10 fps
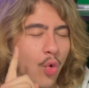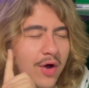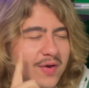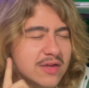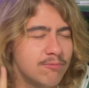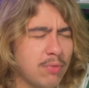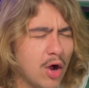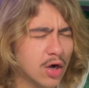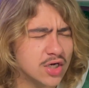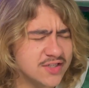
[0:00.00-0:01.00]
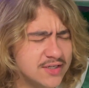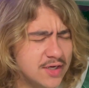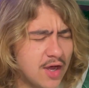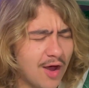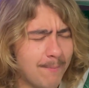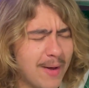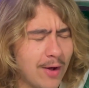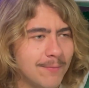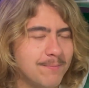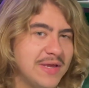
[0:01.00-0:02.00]
worst part
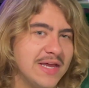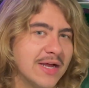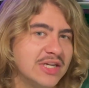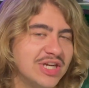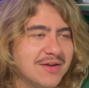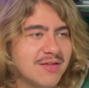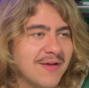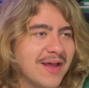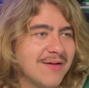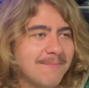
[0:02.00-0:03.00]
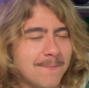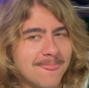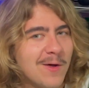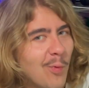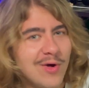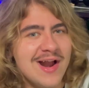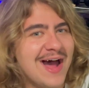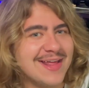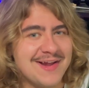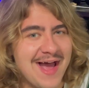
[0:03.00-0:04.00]
about being a Jets fan. We're
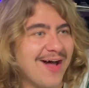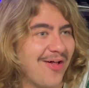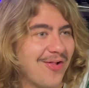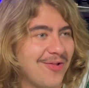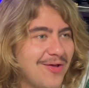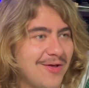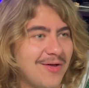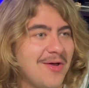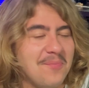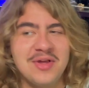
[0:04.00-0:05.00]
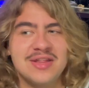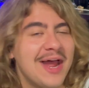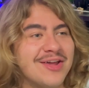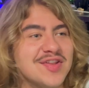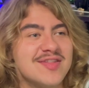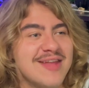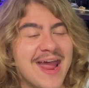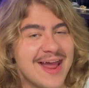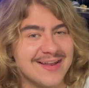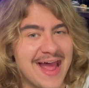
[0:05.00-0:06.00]
not in hell, because I could
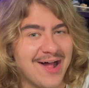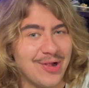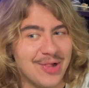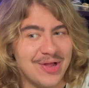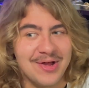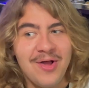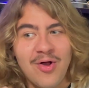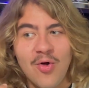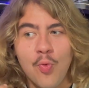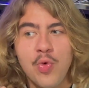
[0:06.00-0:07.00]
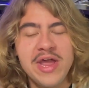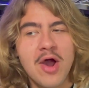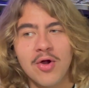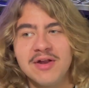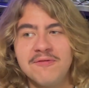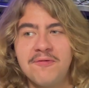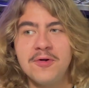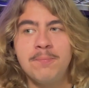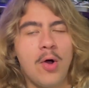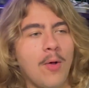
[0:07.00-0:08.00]
stand hell. We are in
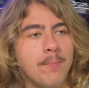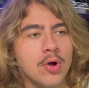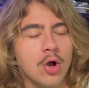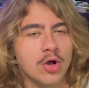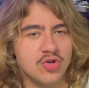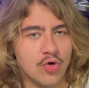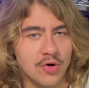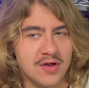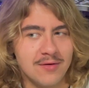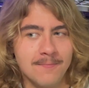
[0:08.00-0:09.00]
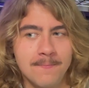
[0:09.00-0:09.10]
football purgatory,